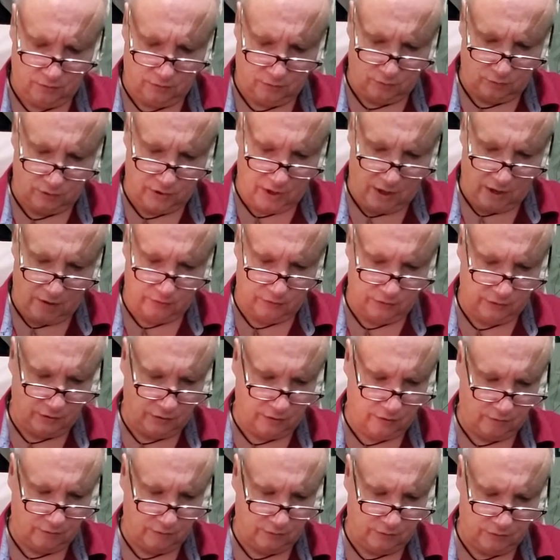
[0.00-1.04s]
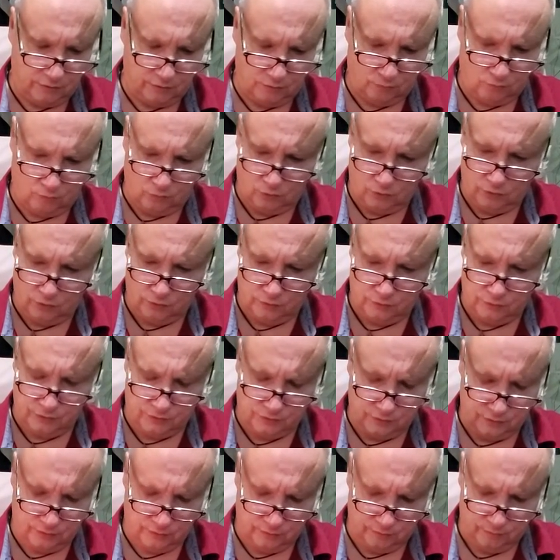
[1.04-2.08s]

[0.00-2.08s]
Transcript: the reality of it, your words.